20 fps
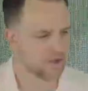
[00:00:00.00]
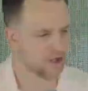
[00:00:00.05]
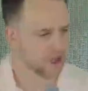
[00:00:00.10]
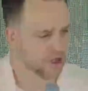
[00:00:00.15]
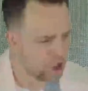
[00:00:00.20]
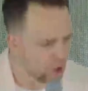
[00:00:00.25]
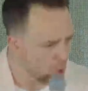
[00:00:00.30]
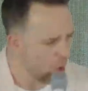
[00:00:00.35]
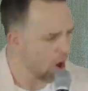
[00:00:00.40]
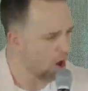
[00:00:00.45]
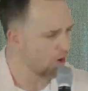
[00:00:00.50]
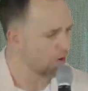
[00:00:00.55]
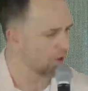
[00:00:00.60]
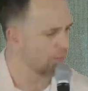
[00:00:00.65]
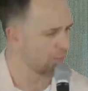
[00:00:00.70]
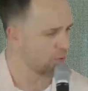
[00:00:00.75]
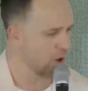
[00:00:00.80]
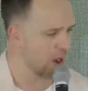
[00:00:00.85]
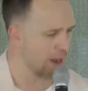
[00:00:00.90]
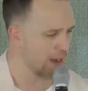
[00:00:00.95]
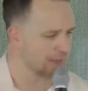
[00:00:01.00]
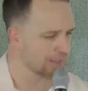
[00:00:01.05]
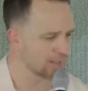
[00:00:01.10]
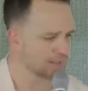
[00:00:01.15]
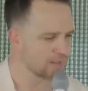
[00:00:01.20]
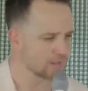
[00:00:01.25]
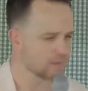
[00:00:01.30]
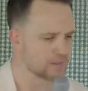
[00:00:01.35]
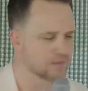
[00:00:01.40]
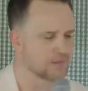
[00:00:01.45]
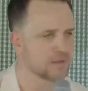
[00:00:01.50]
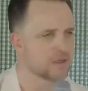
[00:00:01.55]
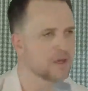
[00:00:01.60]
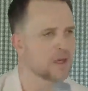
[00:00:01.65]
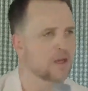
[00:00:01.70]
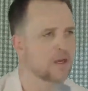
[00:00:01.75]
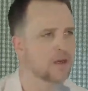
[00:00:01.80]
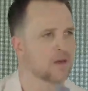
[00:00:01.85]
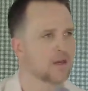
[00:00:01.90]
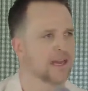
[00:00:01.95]
You are the prize.
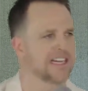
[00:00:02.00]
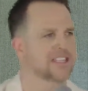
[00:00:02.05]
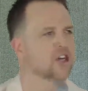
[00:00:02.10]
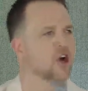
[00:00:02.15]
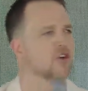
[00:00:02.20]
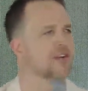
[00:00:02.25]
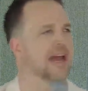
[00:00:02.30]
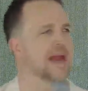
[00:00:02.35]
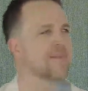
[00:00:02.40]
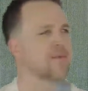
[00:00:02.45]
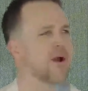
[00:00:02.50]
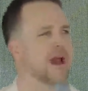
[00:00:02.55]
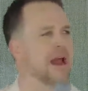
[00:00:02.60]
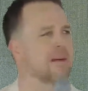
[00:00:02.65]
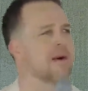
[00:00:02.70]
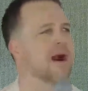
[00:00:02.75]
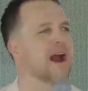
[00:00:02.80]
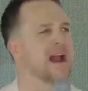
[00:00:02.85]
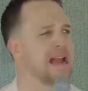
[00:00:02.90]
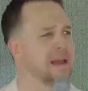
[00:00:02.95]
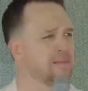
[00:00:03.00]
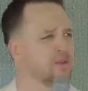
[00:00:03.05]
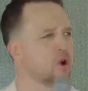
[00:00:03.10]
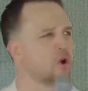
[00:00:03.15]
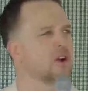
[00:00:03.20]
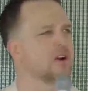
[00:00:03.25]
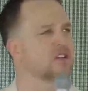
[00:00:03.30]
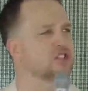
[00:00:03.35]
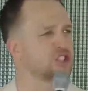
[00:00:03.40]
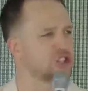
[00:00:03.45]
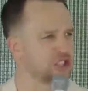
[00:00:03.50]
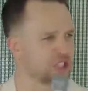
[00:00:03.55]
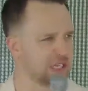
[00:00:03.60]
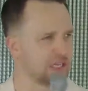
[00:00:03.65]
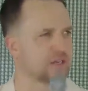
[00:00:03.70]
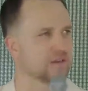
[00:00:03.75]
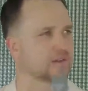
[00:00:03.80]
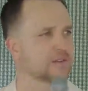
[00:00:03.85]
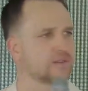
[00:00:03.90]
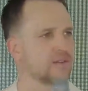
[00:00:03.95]
He told Abraham, I am your
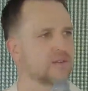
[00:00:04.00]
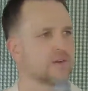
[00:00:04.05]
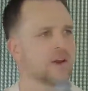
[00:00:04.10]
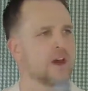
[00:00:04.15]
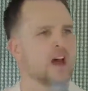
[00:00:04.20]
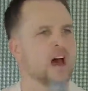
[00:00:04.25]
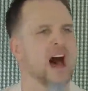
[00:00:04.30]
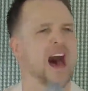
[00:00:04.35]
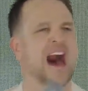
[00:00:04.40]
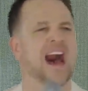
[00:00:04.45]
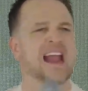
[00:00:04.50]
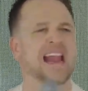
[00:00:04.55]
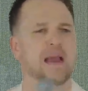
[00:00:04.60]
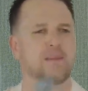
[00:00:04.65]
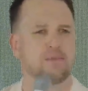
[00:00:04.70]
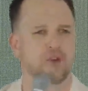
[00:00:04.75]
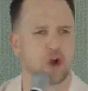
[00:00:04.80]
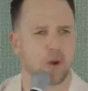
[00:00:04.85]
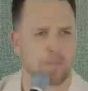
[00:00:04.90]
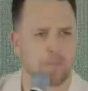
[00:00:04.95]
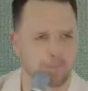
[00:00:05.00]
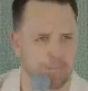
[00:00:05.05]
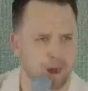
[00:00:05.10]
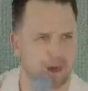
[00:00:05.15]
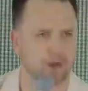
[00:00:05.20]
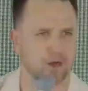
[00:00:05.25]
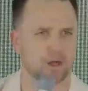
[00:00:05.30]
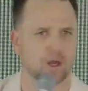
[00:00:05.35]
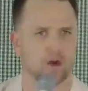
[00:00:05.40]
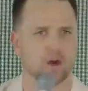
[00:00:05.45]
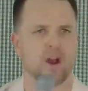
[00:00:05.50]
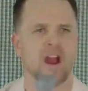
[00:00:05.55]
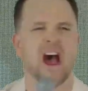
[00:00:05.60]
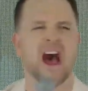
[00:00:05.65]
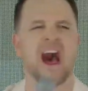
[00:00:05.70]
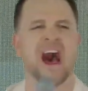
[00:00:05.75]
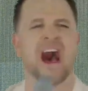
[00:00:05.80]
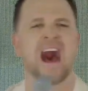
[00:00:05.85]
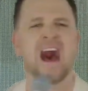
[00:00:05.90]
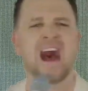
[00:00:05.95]
shield. I am your buckler.
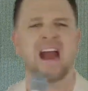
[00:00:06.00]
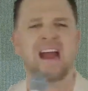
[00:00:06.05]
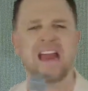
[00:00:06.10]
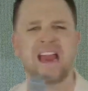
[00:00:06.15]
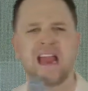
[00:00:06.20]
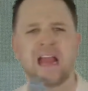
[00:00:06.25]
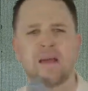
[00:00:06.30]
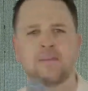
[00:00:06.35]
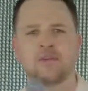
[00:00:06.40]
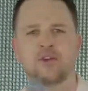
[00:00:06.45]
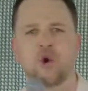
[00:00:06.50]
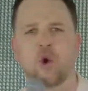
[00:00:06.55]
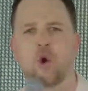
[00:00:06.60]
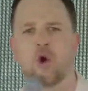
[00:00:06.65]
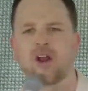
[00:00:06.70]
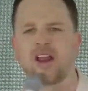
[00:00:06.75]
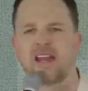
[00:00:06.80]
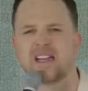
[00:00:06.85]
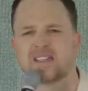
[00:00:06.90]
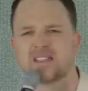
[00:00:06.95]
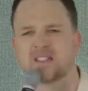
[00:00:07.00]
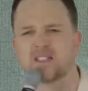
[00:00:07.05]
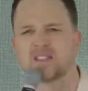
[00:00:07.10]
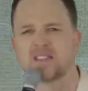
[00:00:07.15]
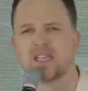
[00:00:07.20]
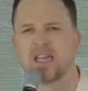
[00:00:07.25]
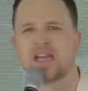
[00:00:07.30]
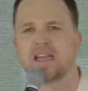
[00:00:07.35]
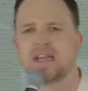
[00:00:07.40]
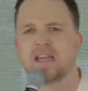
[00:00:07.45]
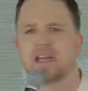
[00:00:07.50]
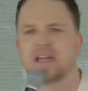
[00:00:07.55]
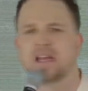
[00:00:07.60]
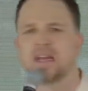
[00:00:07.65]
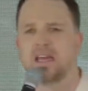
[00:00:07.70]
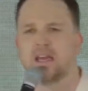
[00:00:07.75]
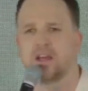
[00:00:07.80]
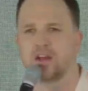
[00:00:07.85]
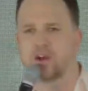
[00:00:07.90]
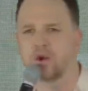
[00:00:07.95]
I am your
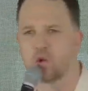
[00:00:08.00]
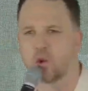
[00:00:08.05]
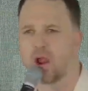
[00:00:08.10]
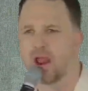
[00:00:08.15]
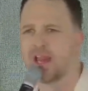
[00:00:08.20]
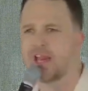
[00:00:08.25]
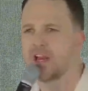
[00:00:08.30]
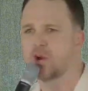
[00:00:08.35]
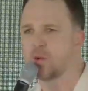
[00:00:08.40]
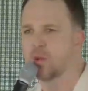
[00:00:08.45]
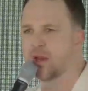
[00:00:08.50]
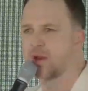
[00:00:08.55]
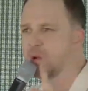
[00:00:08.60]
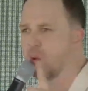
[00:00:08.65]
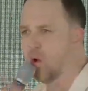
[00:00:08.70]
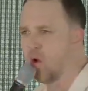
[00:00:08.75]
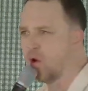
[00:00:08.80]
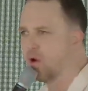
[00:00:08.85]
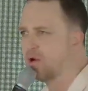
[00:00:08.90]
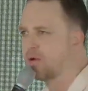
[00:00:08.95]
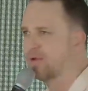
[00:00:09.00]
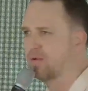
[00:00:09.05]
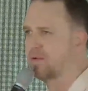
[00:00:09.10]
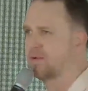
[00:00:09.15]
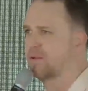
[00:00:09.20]
exceedingly great reward.